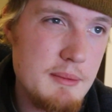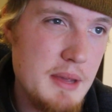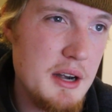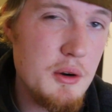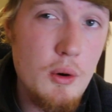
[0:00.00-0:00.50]

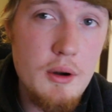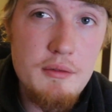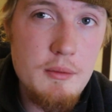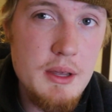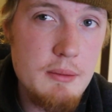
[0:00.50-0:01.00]
hit a chord
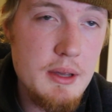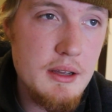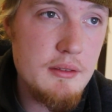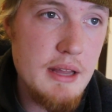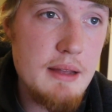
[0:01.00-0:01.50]
for me,
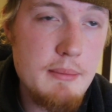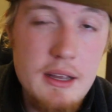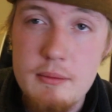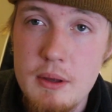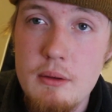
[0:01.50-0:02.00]
because that
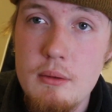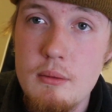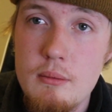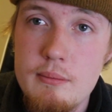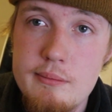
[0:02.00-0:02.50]
makes me
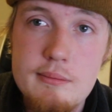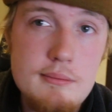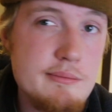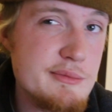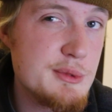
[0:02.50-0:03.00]

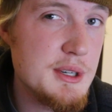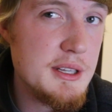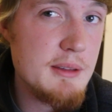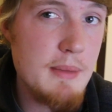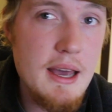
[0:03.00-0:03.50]

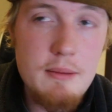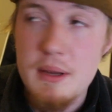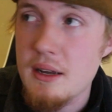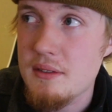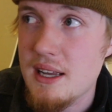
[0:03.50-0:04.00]
really mad,
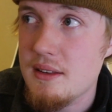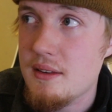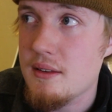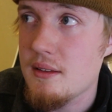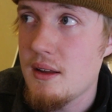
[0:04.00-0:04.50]
because
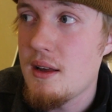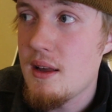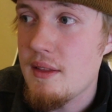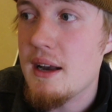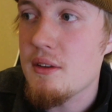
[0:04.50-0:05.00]

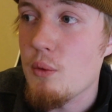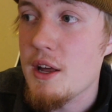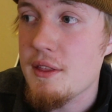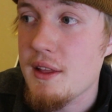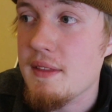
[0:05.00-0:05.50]
that is
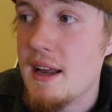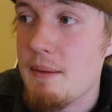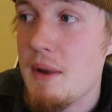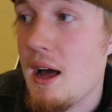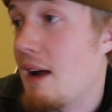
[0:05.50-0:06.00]
one thing that
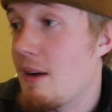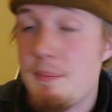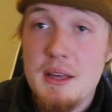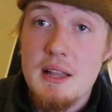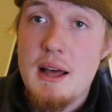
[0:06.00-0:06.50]
I'm not. I might
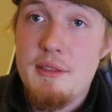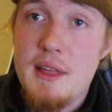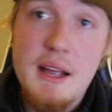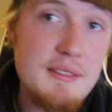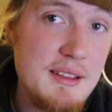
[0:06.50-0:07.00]
be a lot of
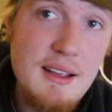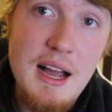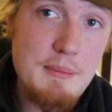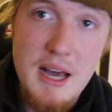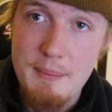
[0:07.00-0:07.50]
things.
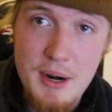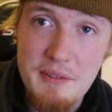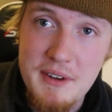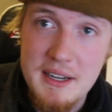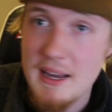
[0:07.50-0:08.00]
I'm not
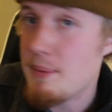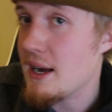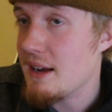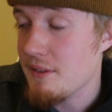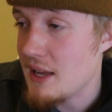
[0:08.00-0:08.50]
perfect. I
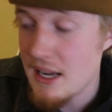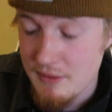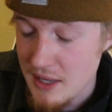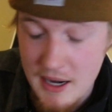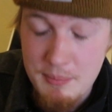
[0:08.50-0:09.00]
have
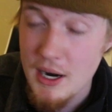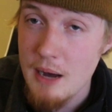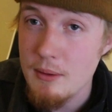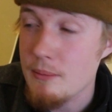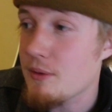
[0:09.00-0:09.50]
a lot of
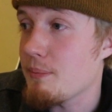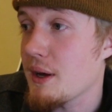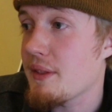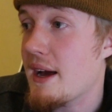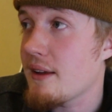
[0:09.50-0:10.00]
problems,
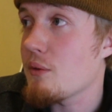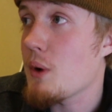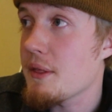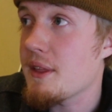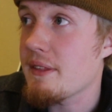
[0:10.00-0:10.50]
but that is
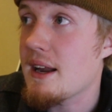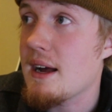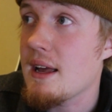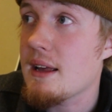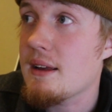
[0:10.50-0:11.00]
one thing that
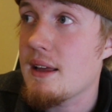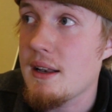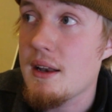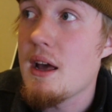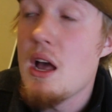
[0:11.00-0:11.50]
I
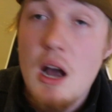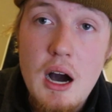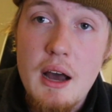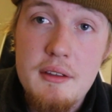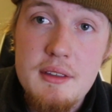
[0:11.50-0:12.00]
can
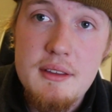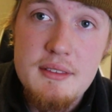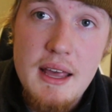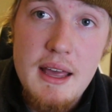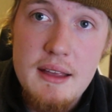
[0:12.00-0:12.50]
honestly
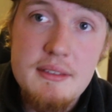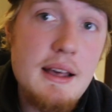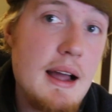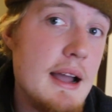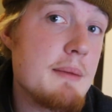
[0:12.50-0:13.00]
say, is
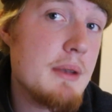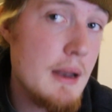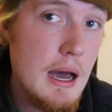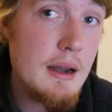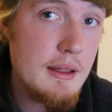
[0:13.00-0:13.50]
that I am
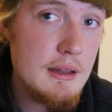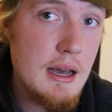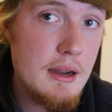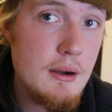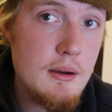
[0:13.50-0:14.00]
not a
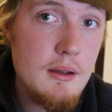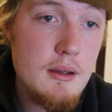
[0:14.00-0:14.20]
liar.